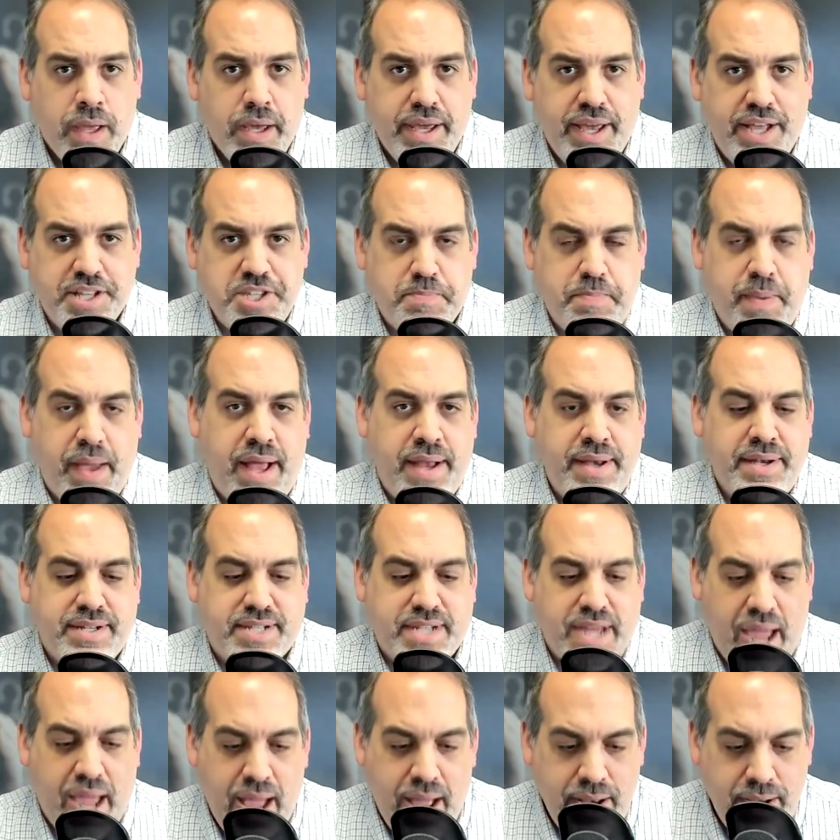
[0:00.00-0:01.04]
It's been
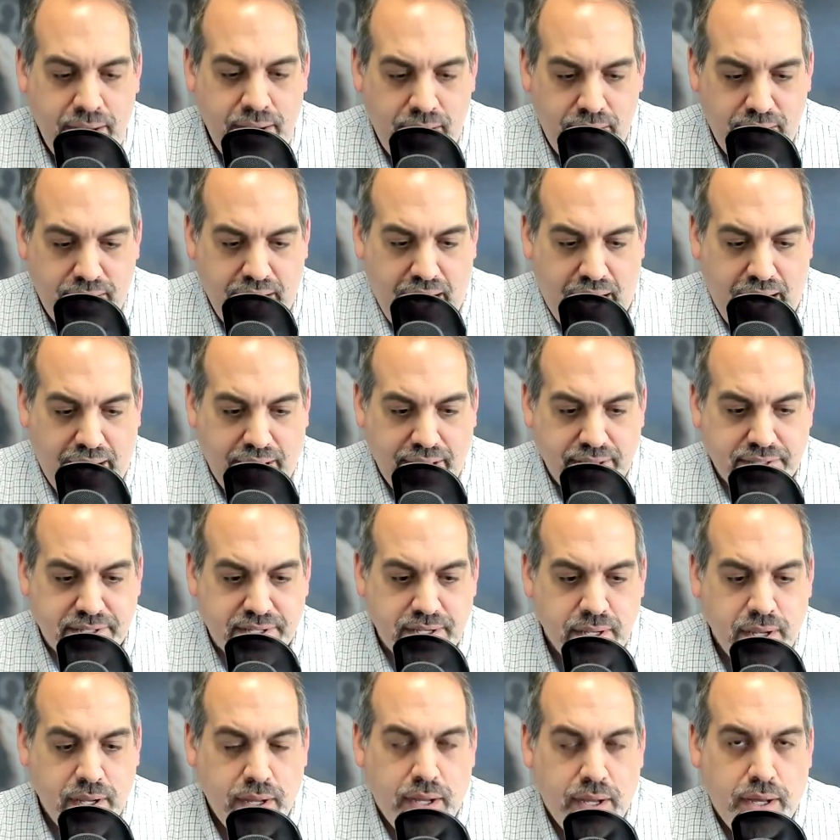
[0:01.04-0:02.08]
10 days
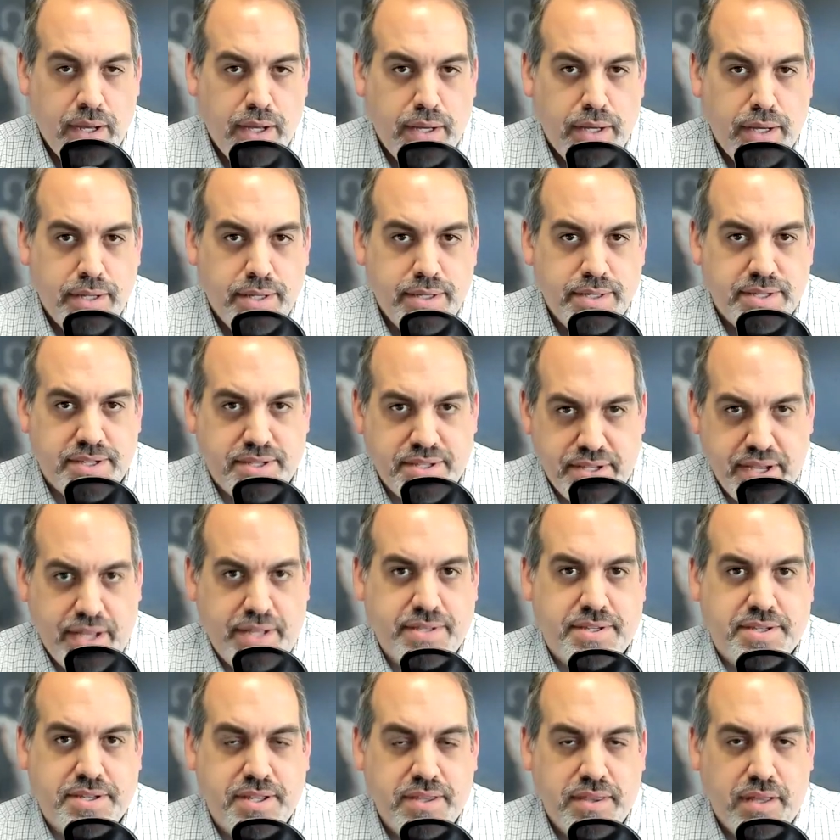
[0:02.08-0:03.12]

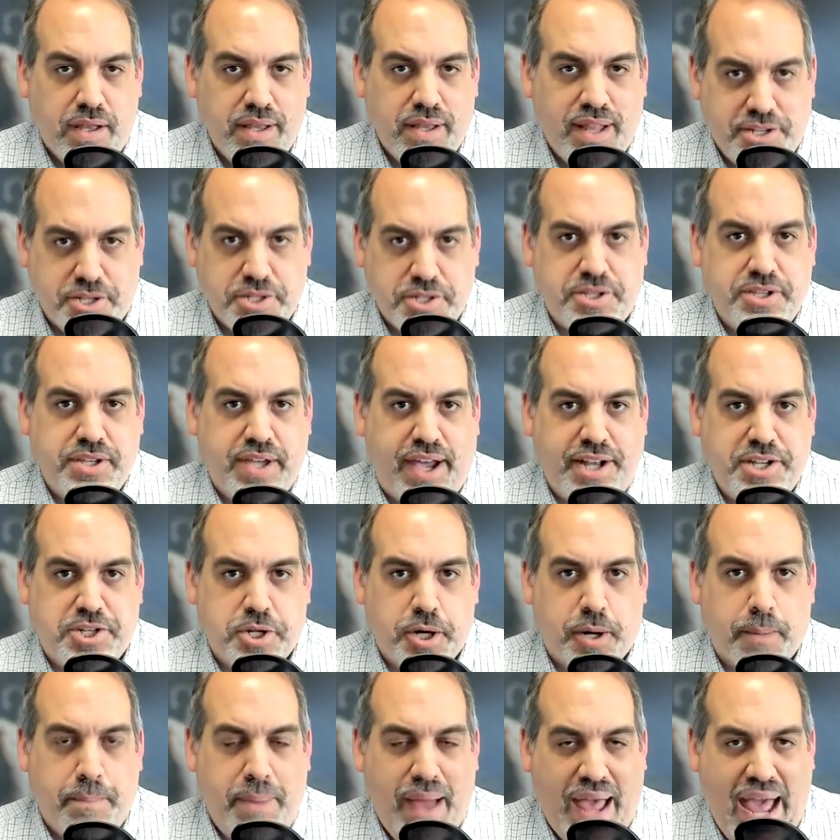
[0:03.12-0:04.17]
since the
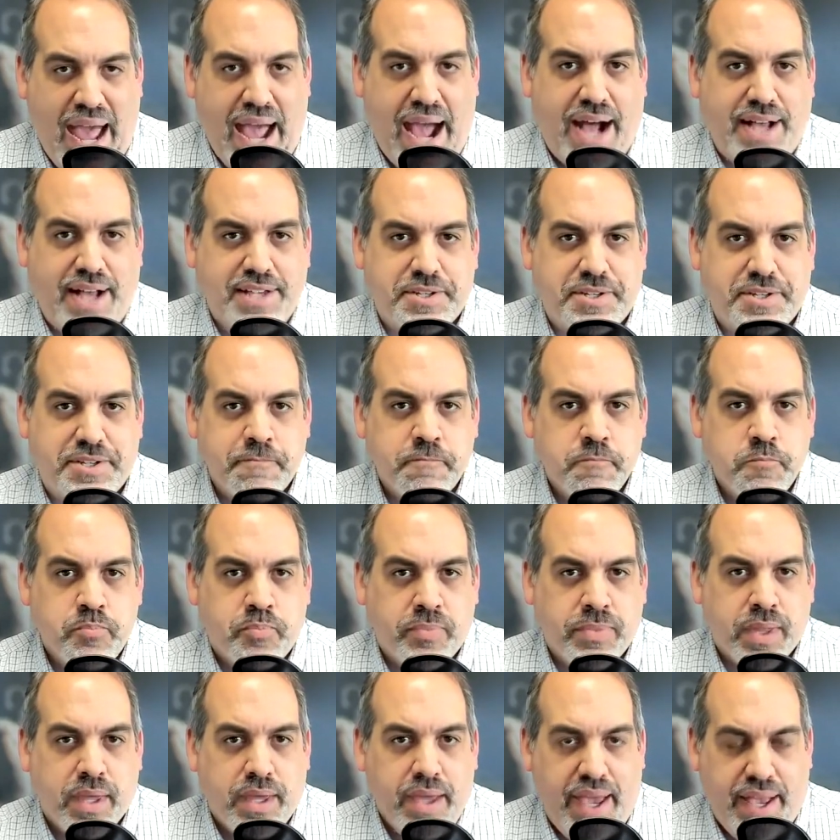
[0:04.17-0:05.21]
legislature passed
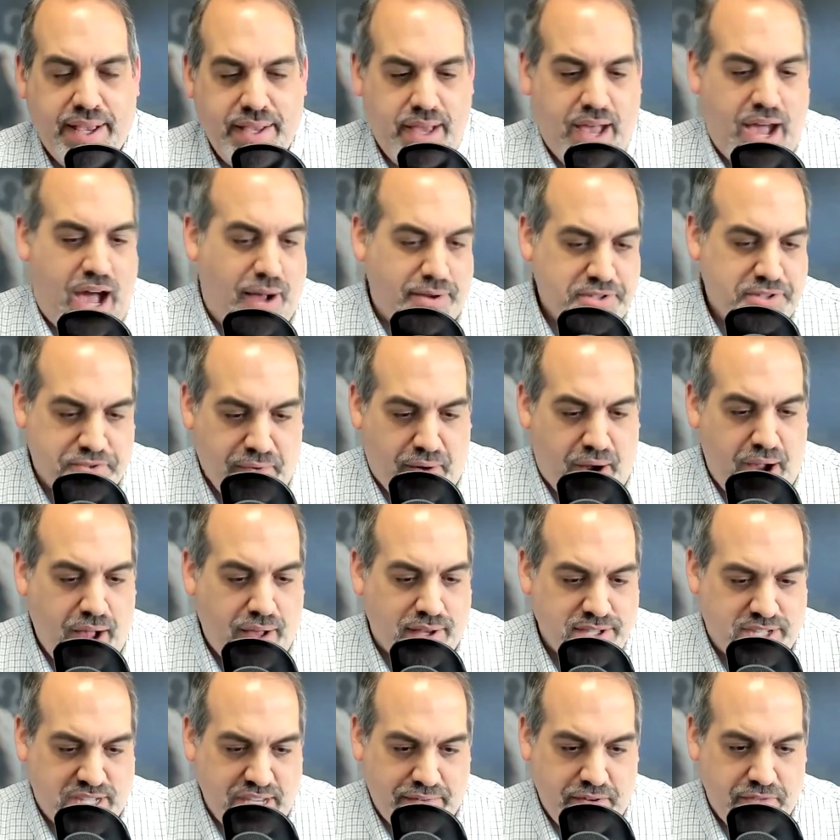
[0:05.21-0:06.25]
House File
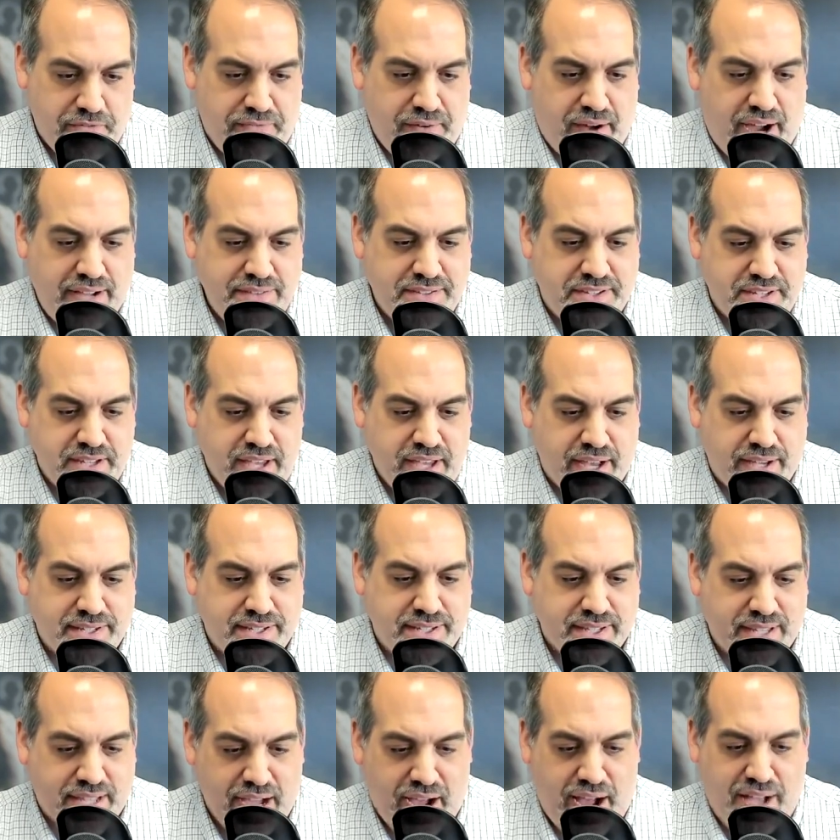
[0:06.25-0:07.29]

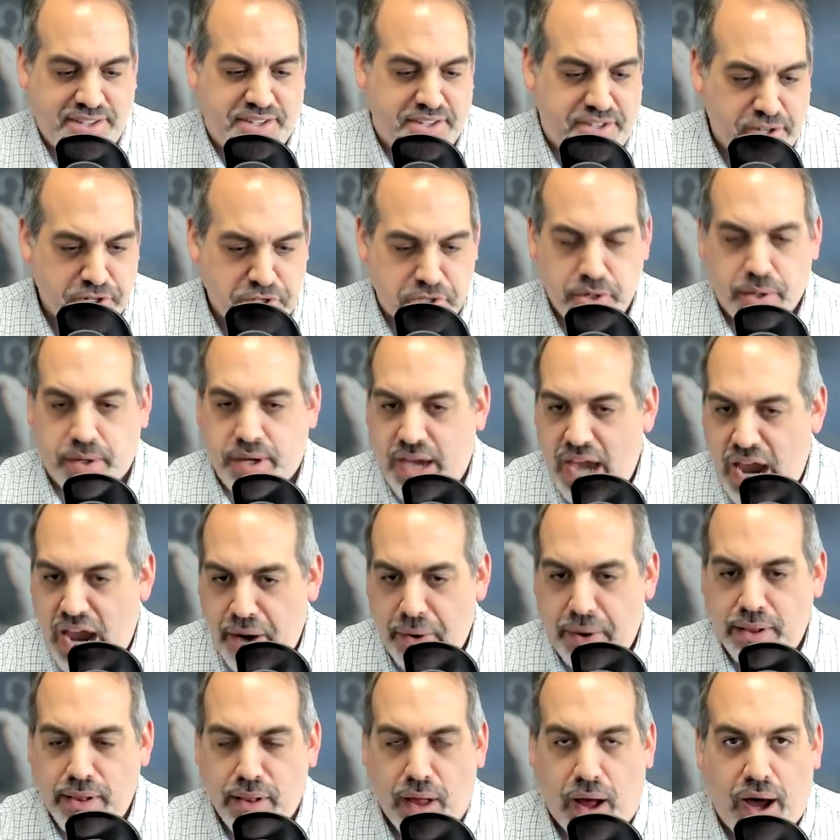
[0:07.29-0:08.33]
756, constitutional
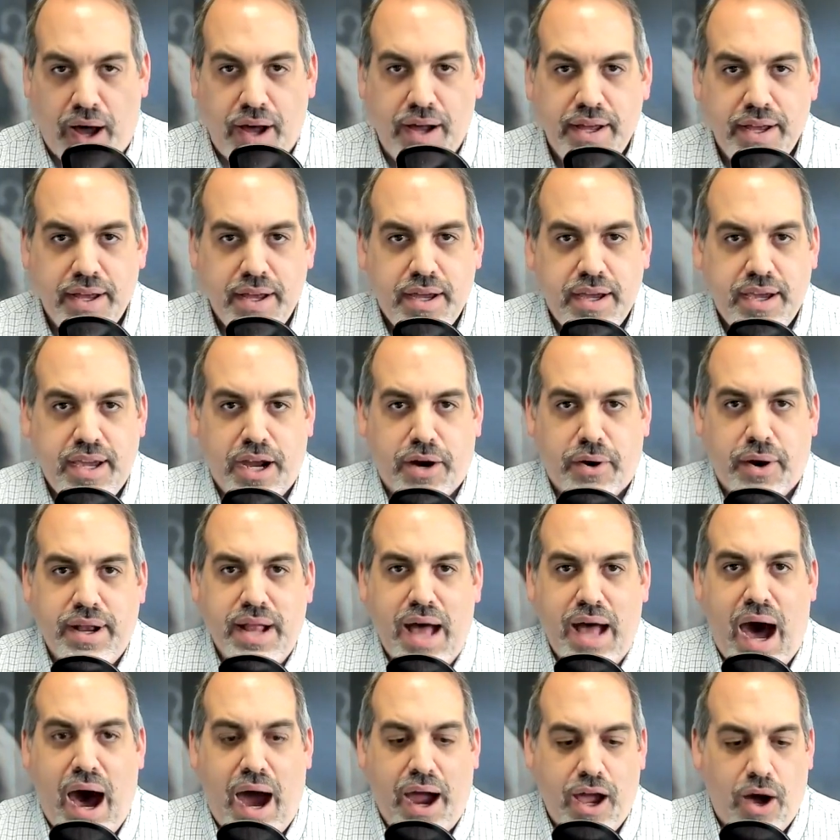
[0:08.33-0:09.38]
carry law here in
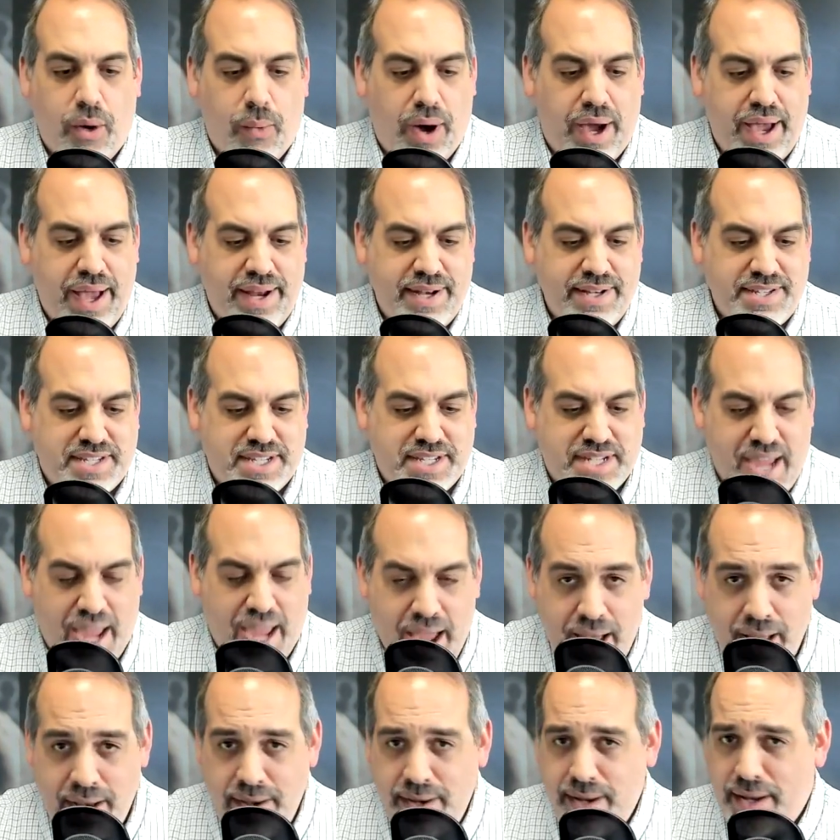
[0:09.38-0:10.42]
Iowa. And it's
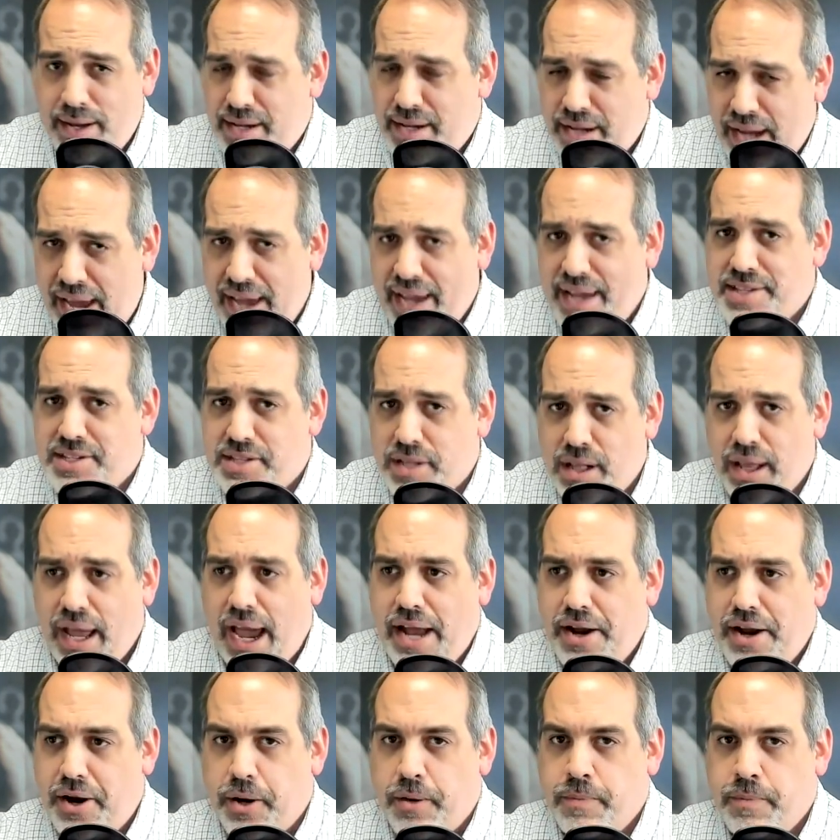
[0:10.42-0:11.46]
10 days
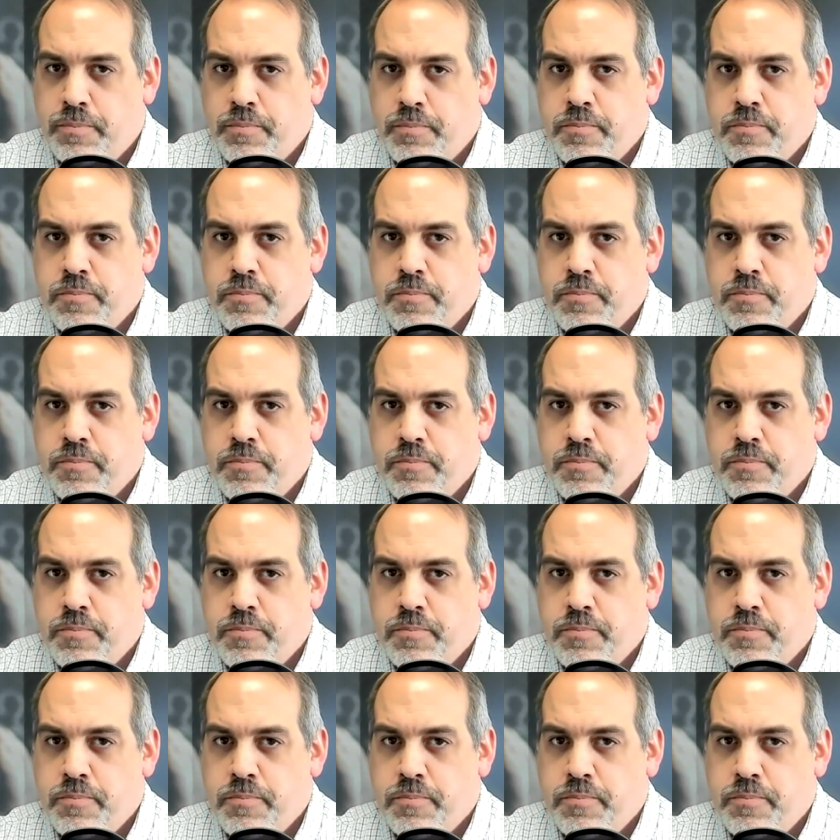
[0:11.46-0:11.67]
later.